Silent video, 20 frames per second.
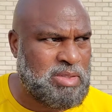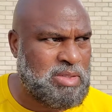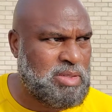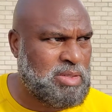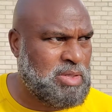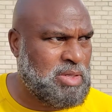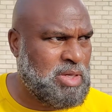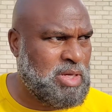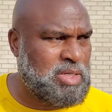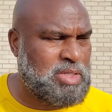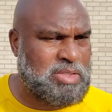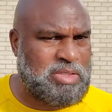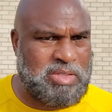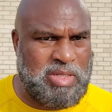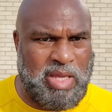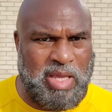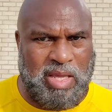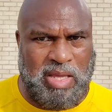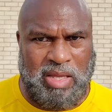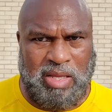You
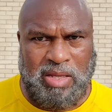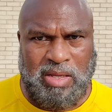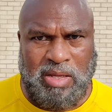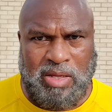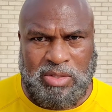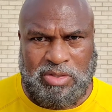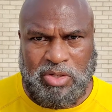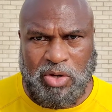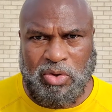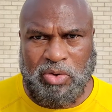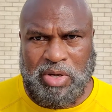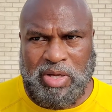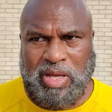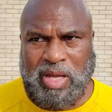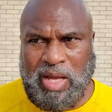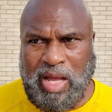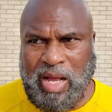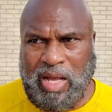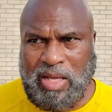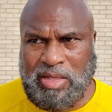understand? So,
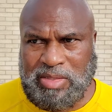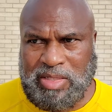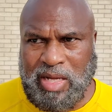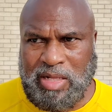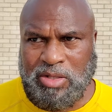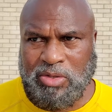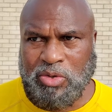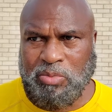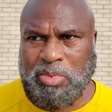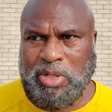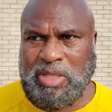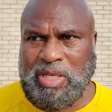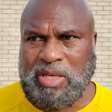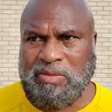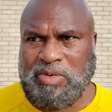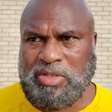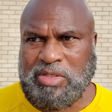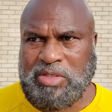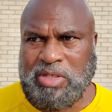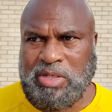because I, I do
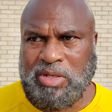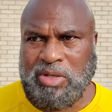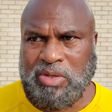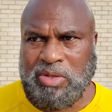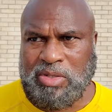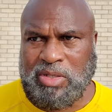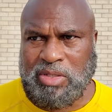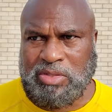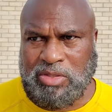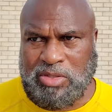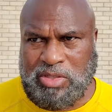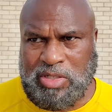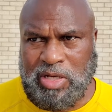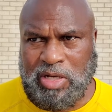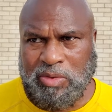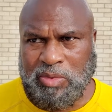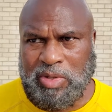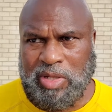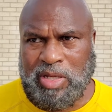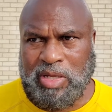believe it still
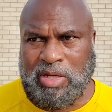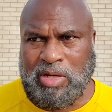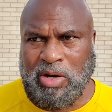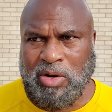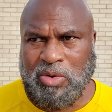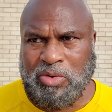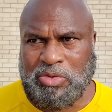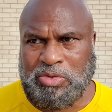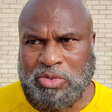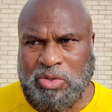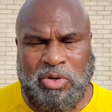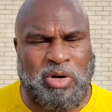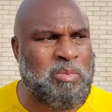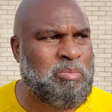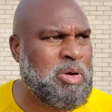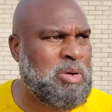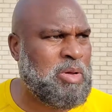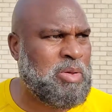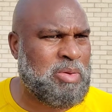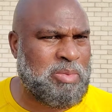secretly goes on,
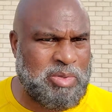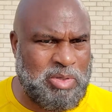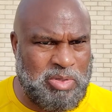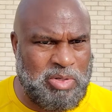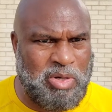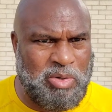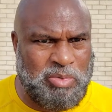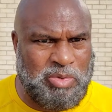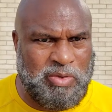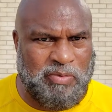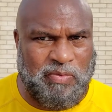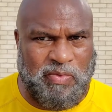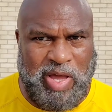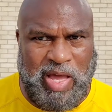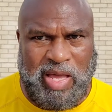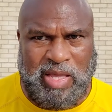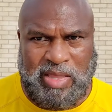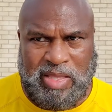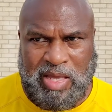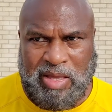but you know the
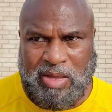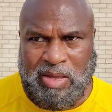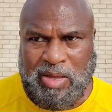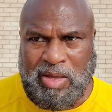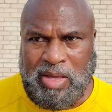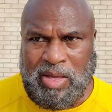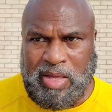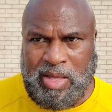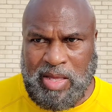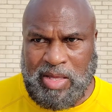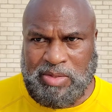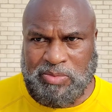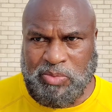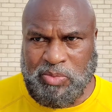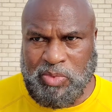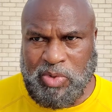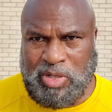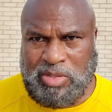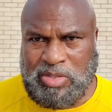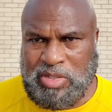fact that at
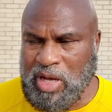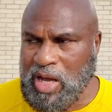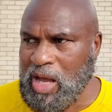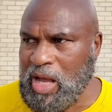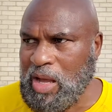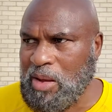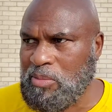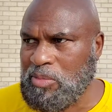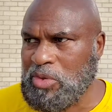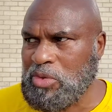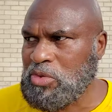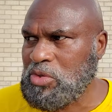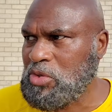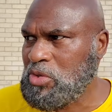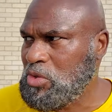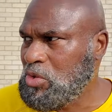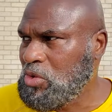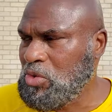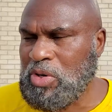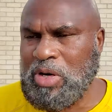one time
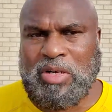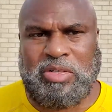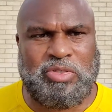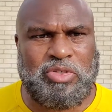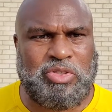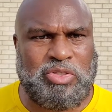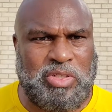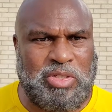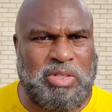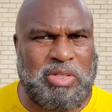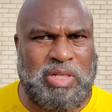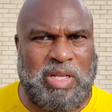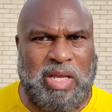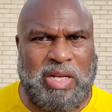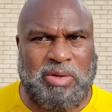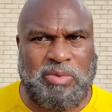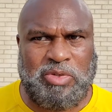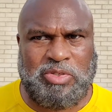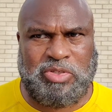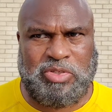you you understood
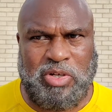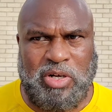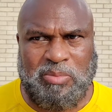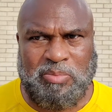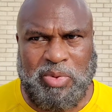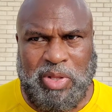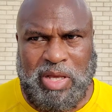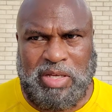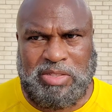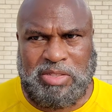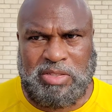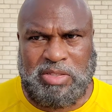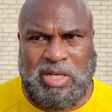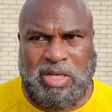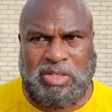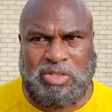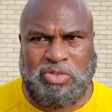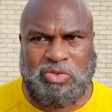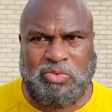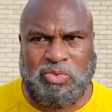that it was certain places
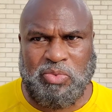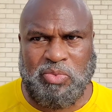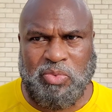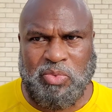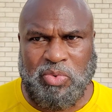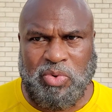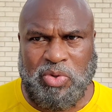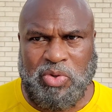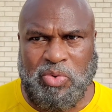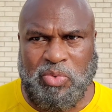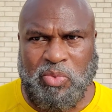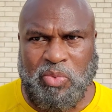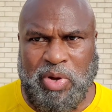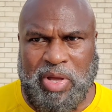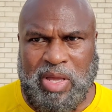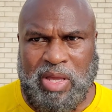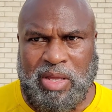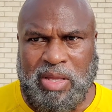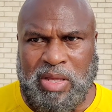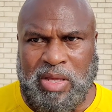that you you
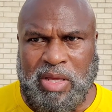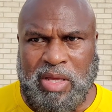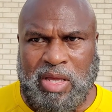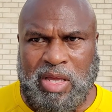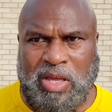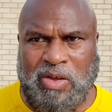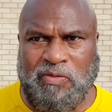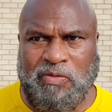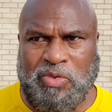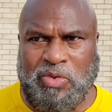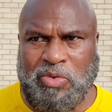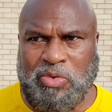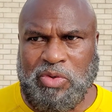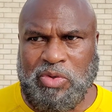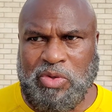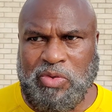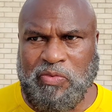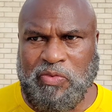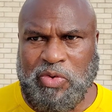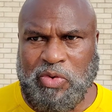went if you
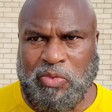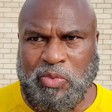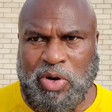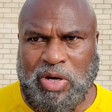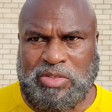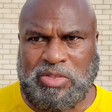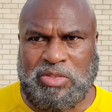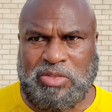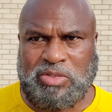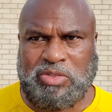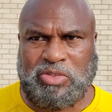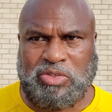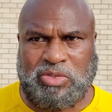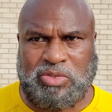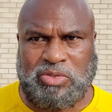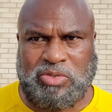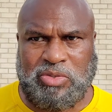if you wasn't